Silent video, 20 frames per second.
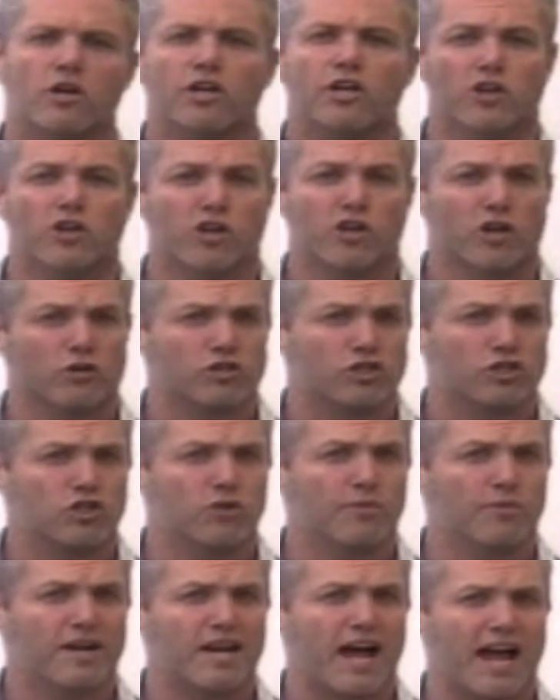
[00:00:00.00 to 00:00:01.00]
you go
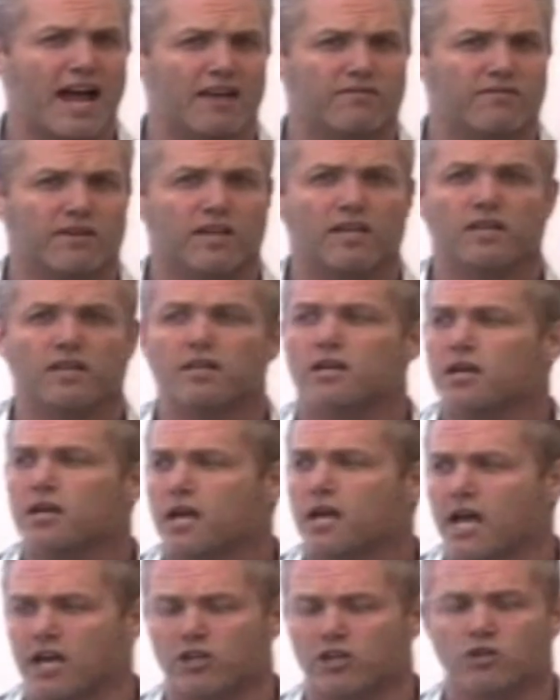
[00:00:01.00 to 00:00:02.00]
scuba diving
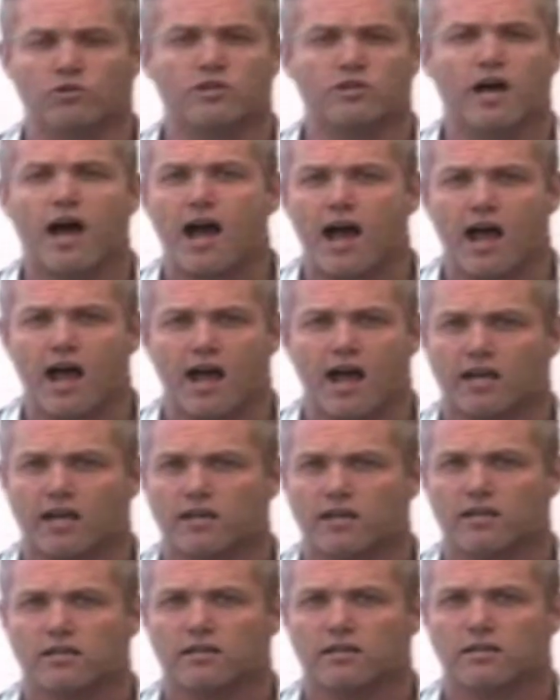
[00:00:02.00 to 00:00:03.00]
and you die,
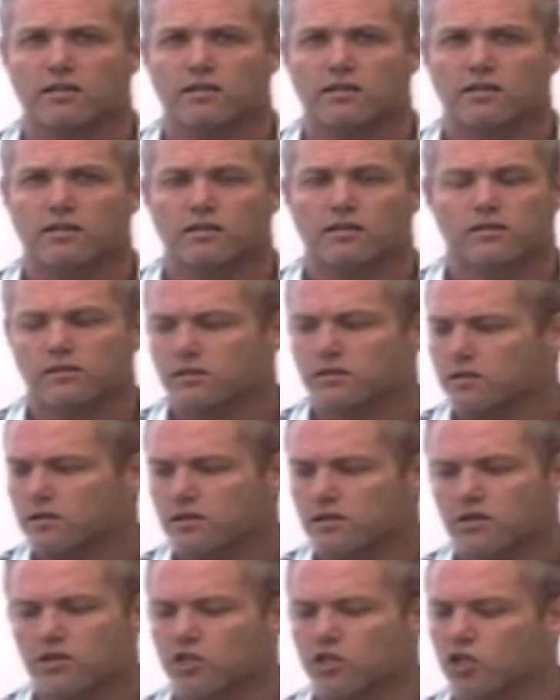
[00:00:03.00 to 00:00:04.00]

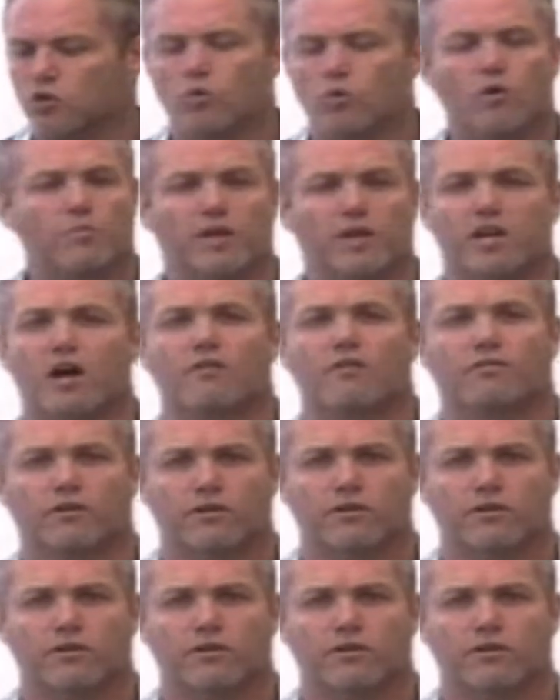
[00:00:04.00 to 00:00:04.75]
you won't be covered.